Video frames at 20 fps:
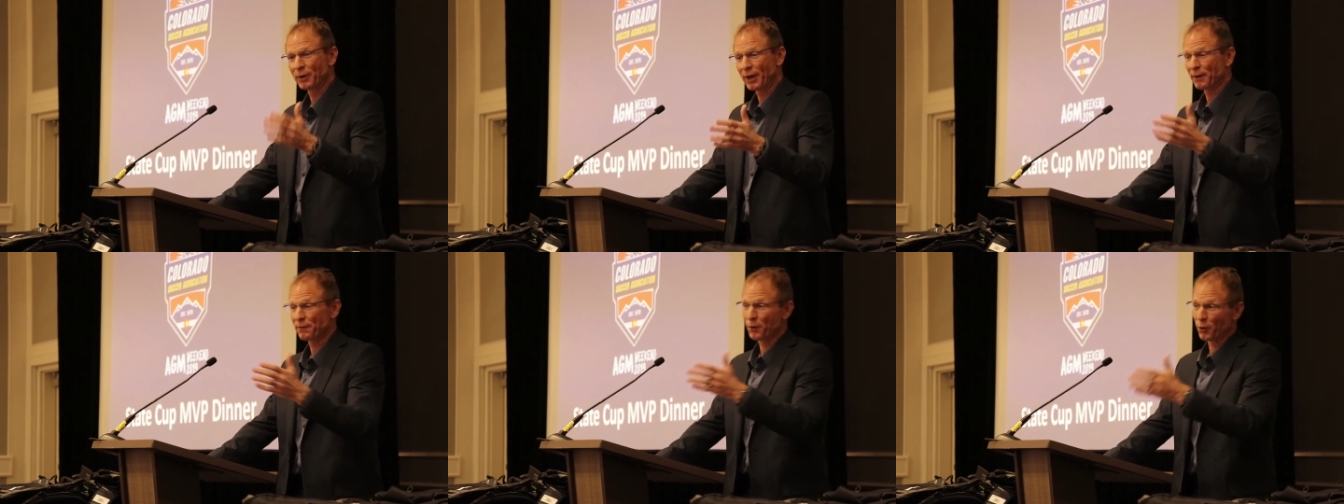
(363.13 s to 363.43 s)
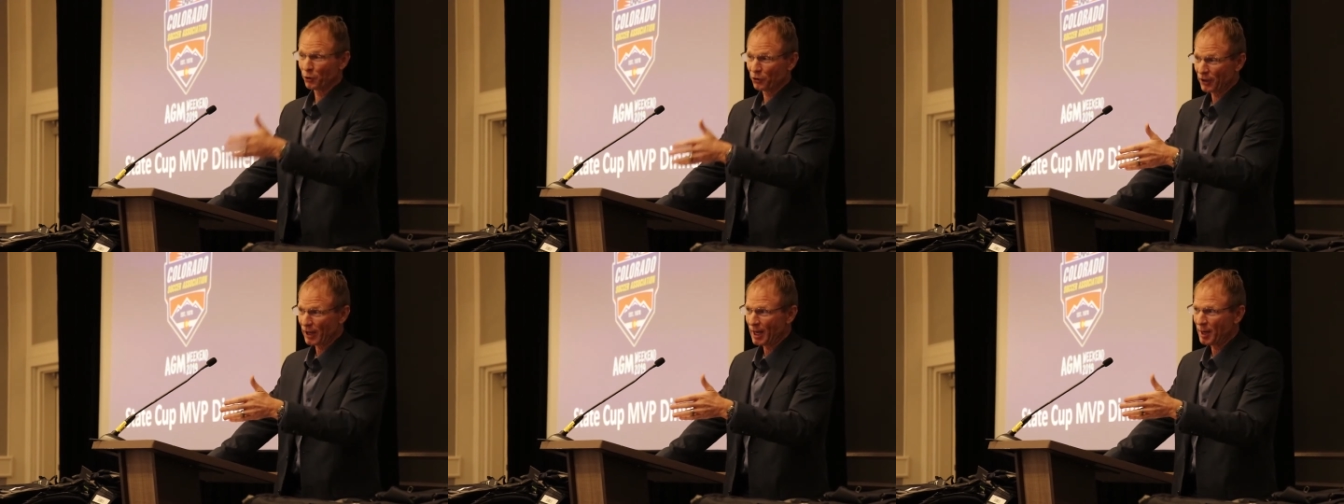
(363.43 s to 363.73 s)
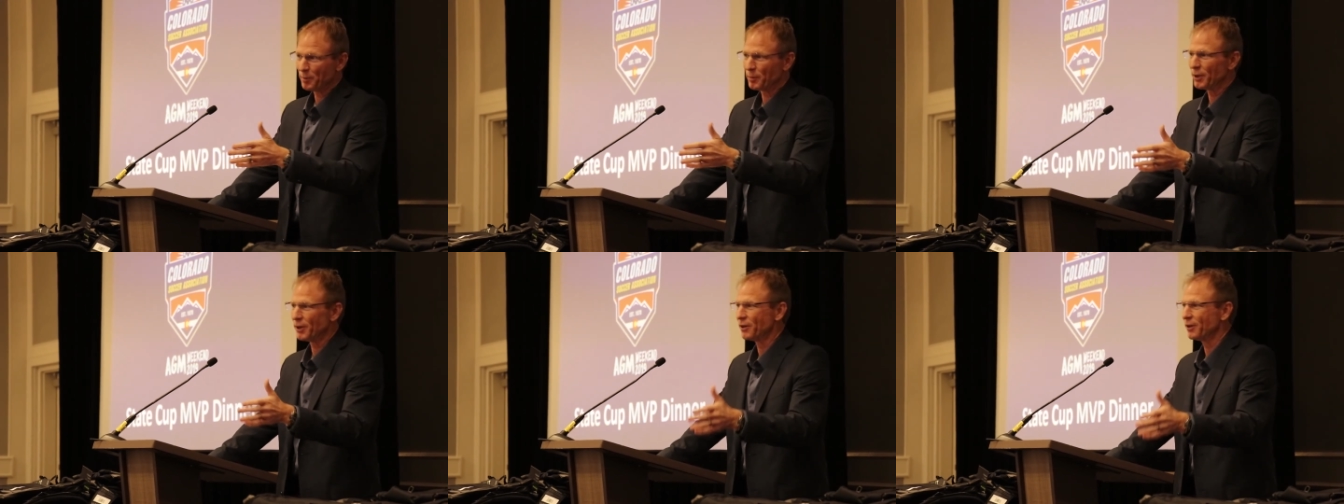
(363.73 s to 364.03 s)
when I first
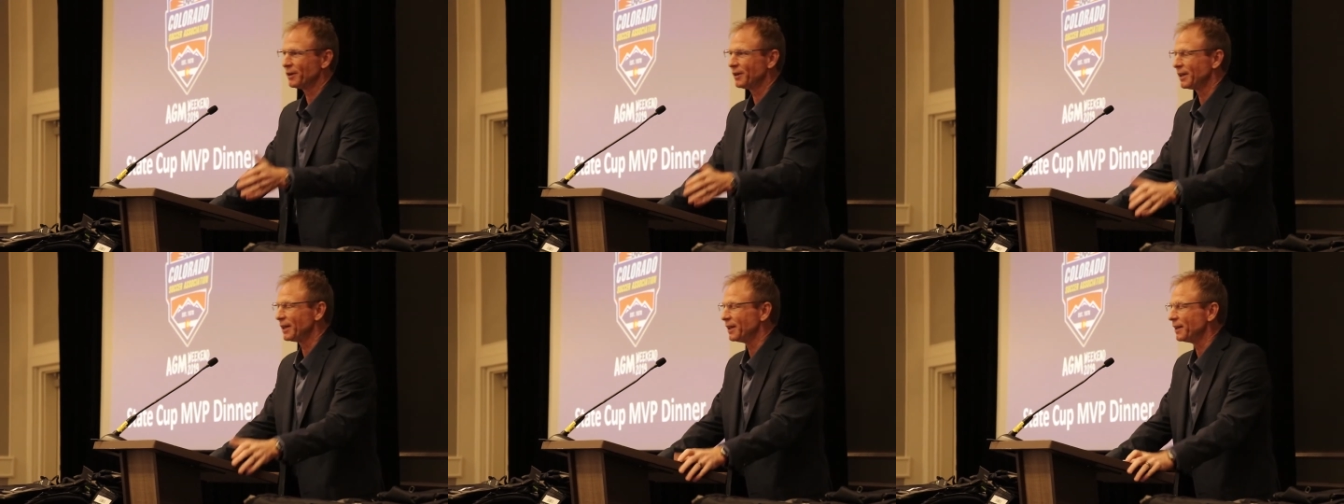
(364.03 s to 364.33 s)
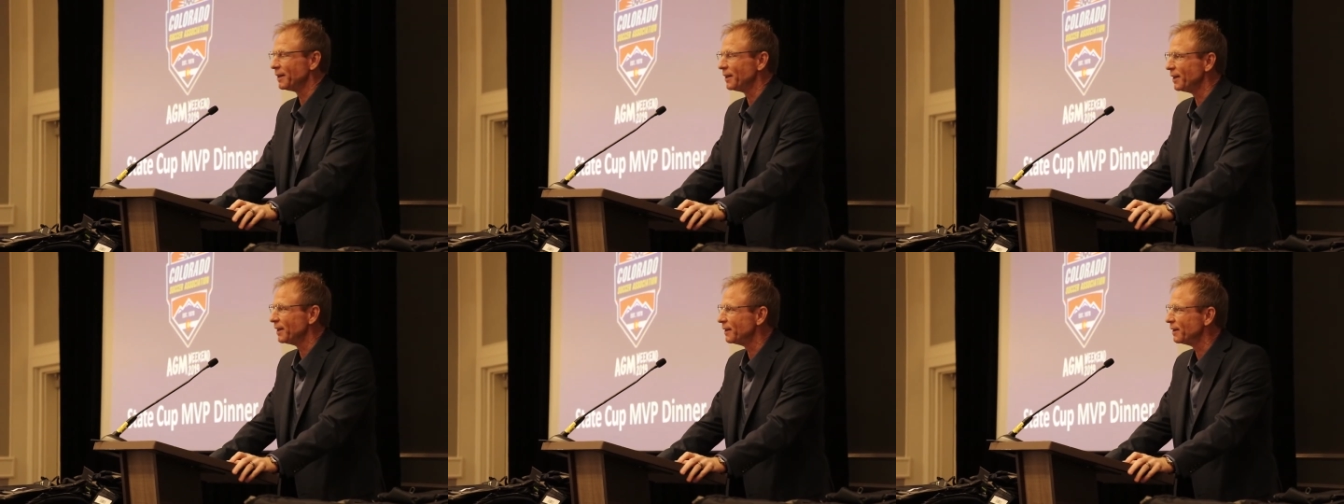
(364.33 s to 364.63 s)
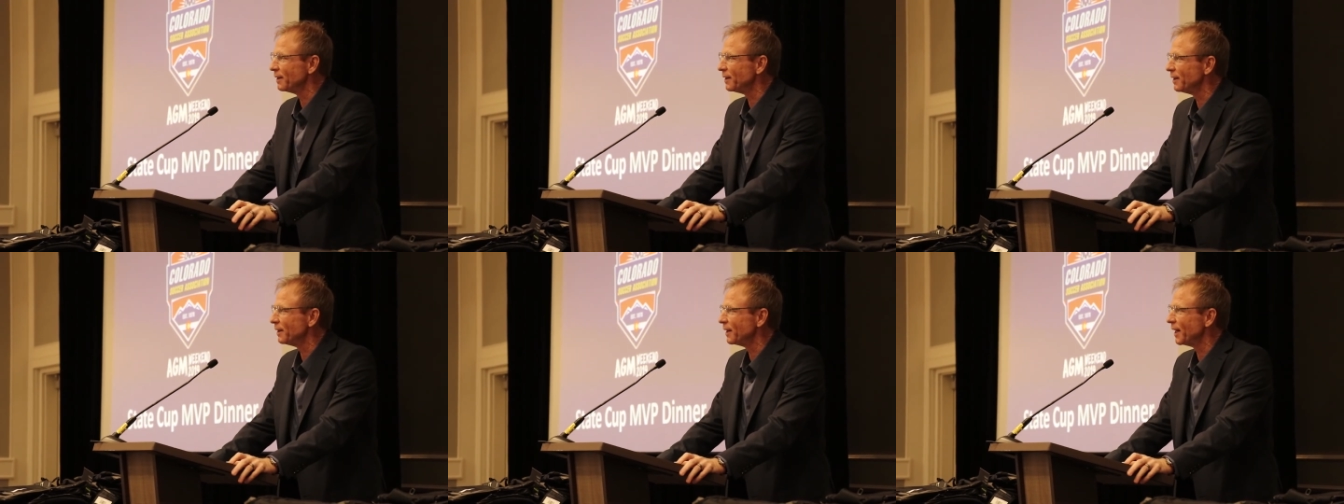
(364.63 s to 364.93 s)
came here in,
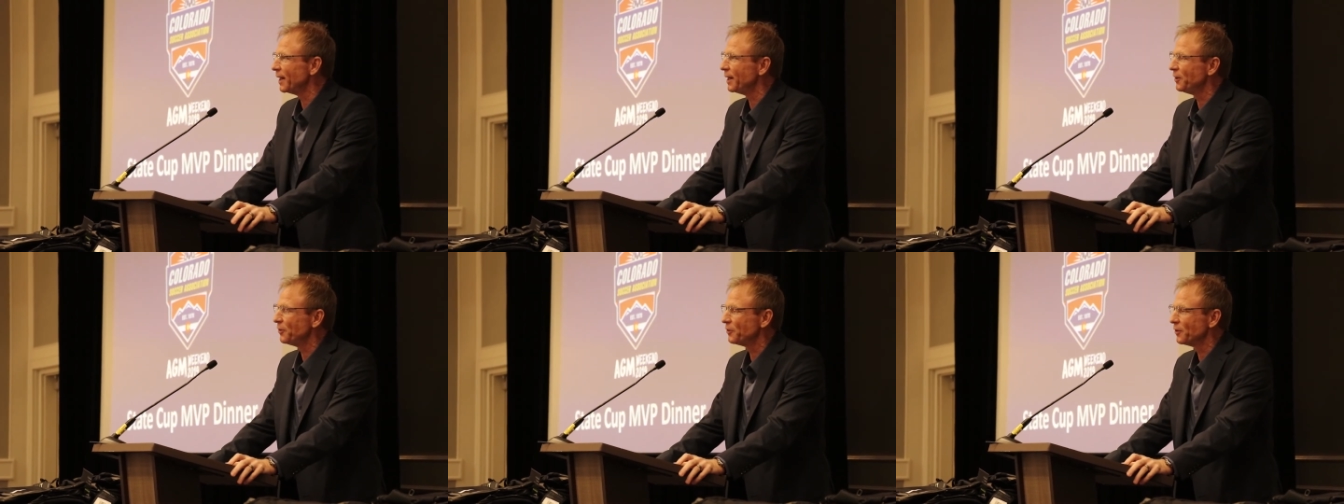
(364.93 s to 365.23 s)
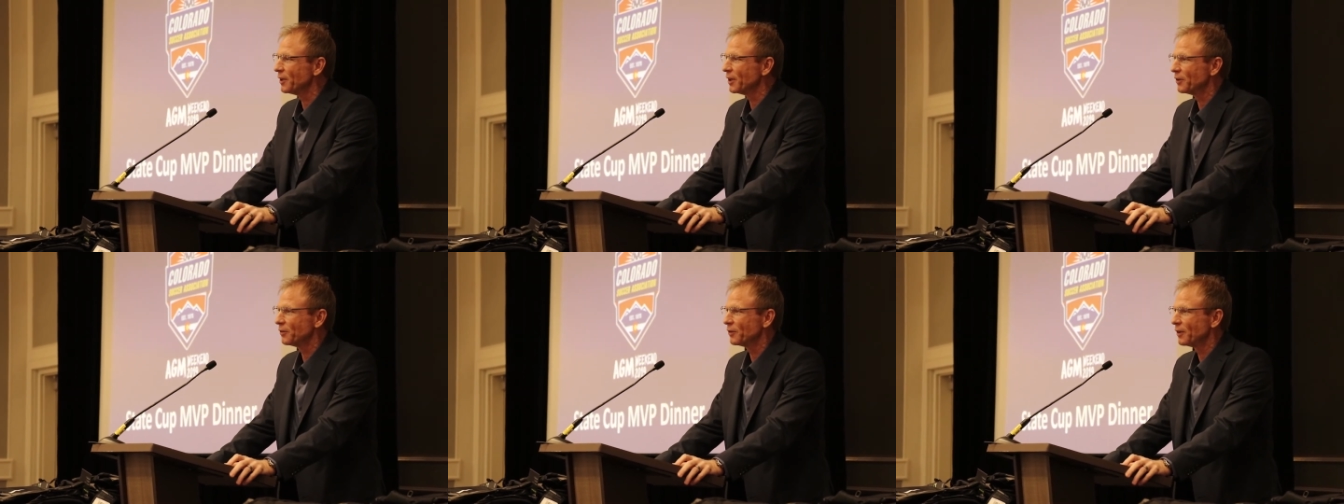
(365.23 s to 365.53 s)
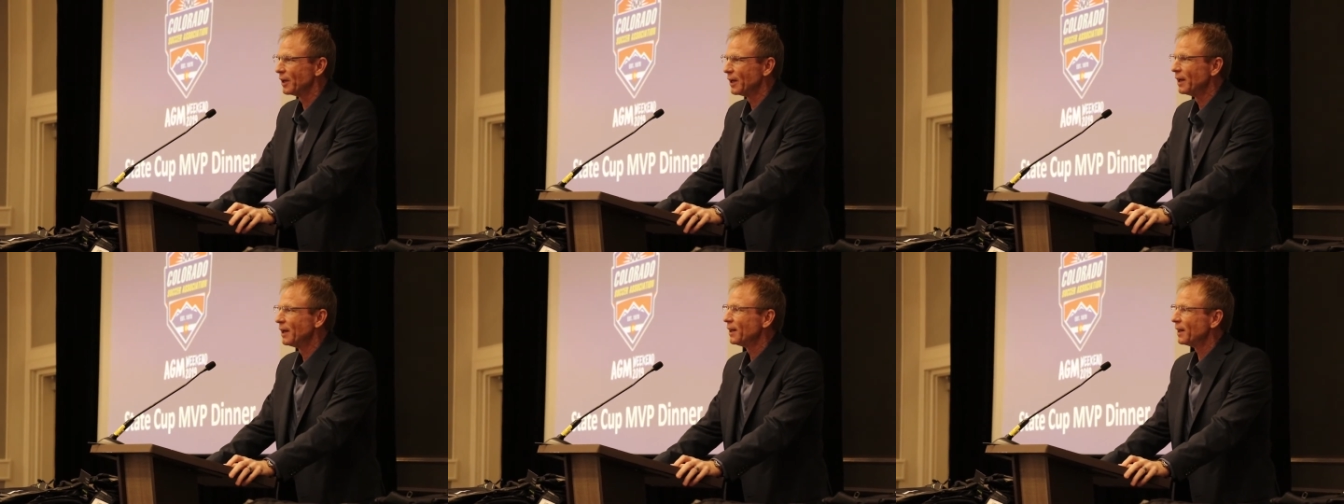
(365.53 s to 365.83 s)
in
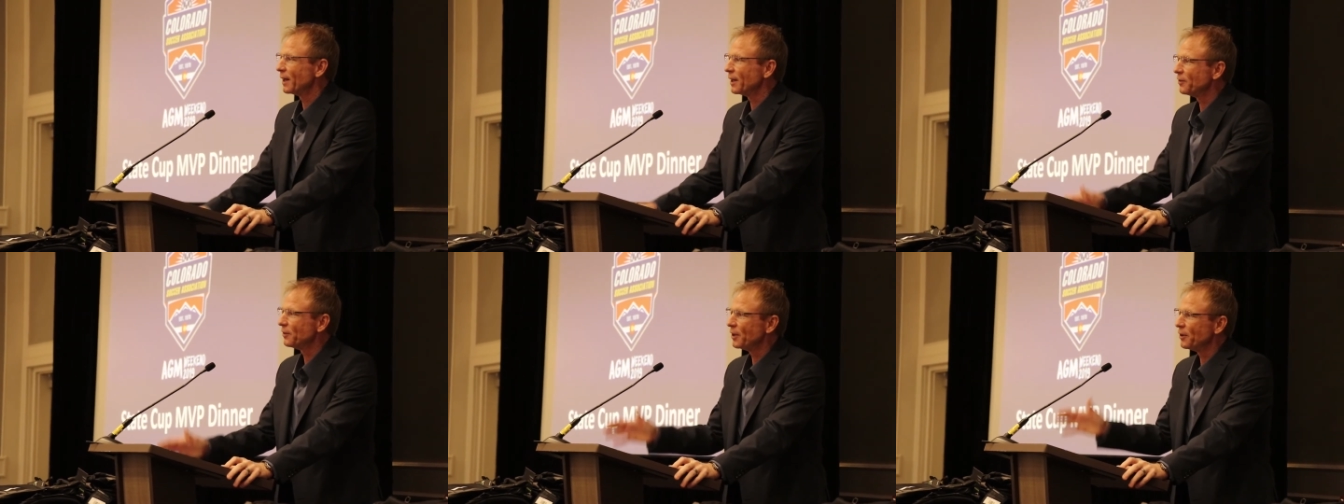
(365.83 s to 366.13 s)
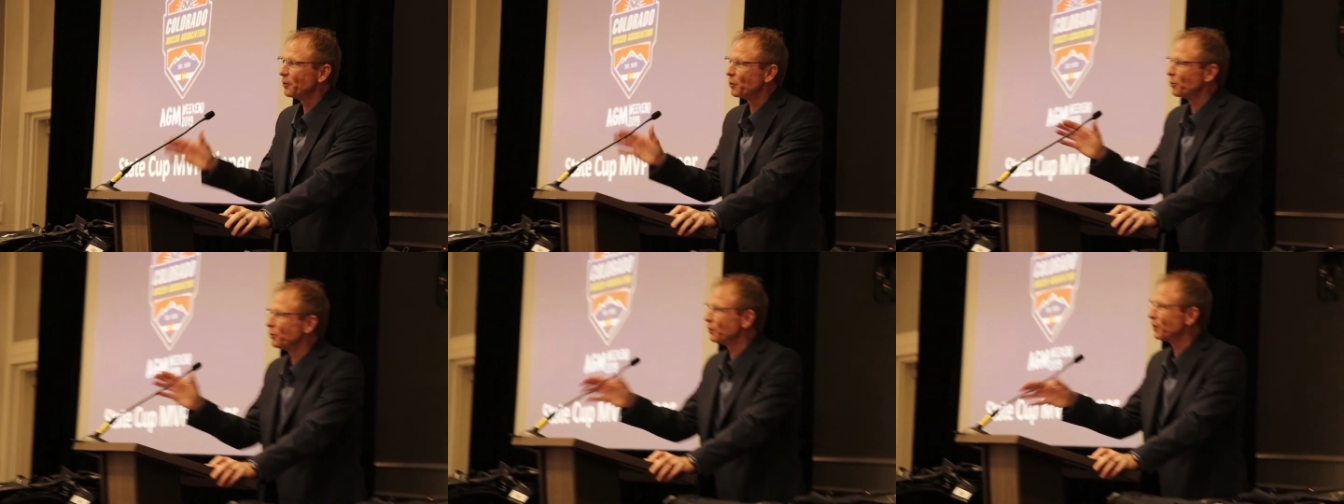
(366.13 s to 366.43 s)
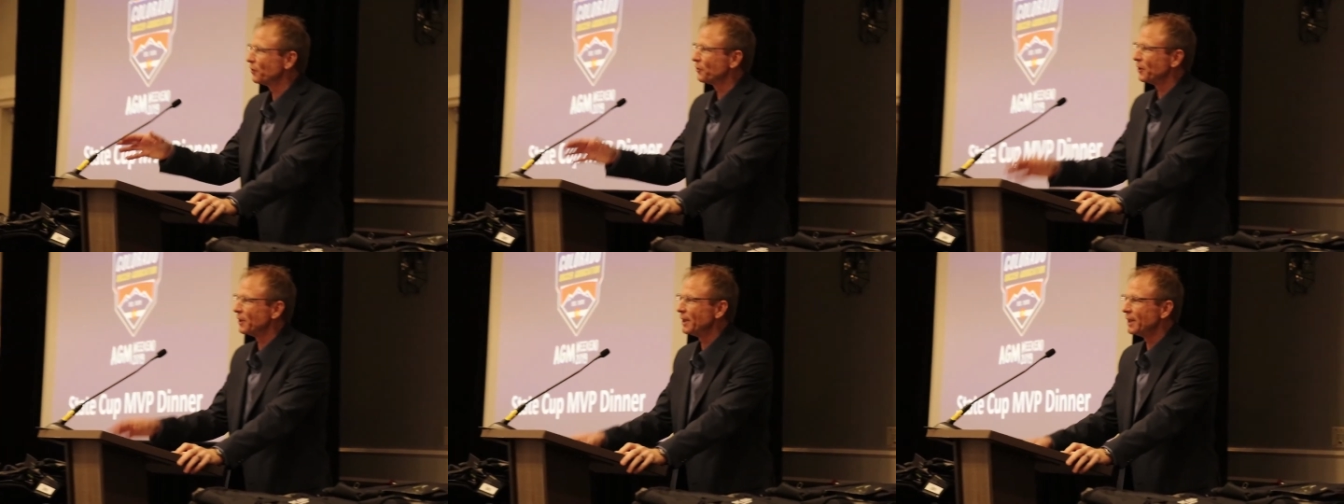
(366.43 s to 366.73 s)
96, like I said, there were
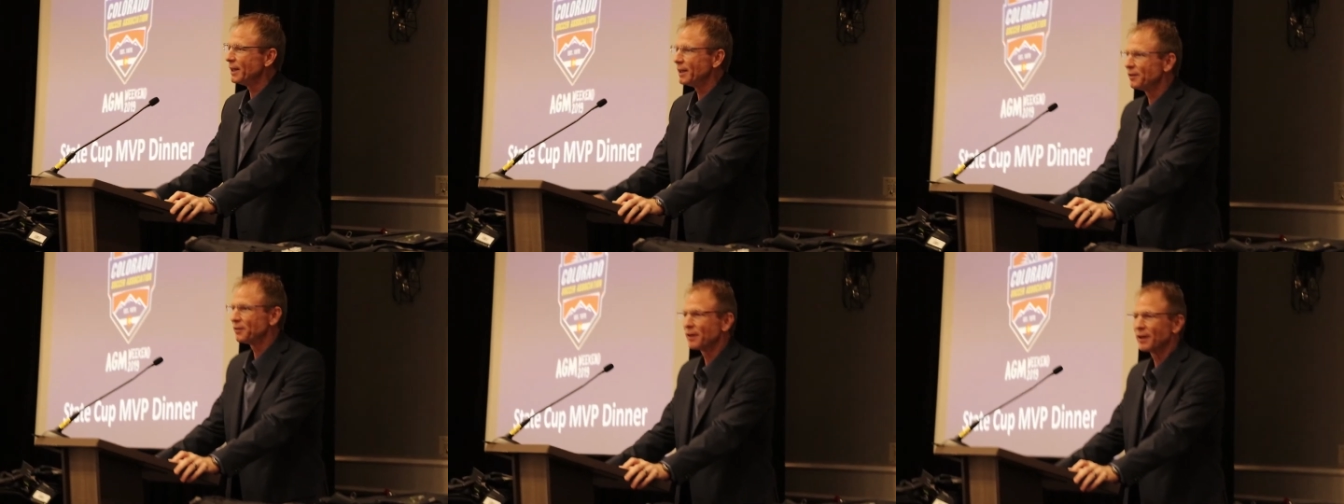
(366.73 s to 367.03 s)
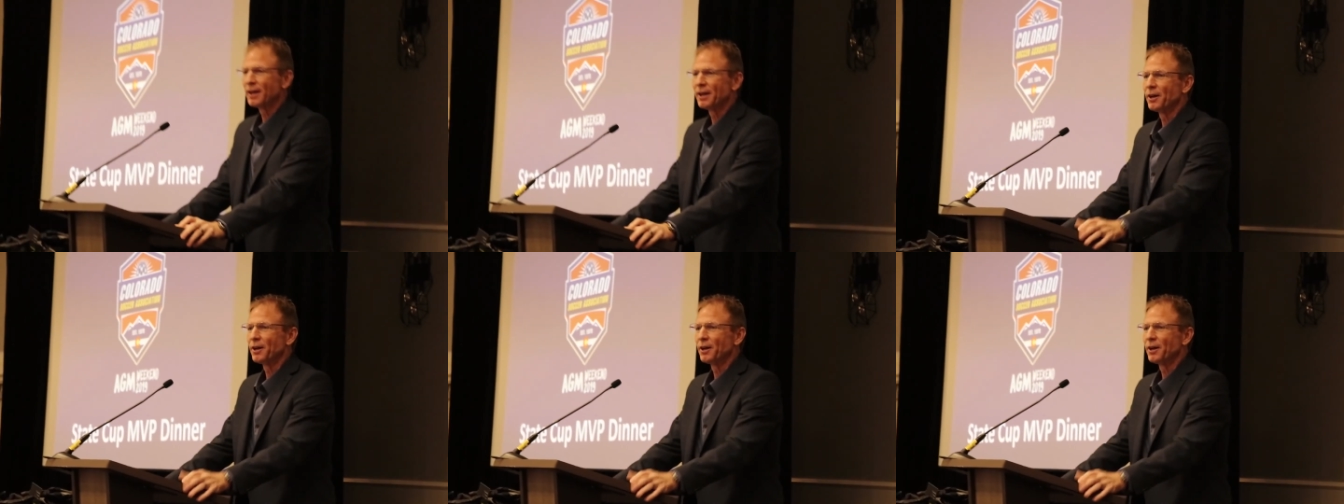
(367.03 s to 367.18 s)
just the leagues.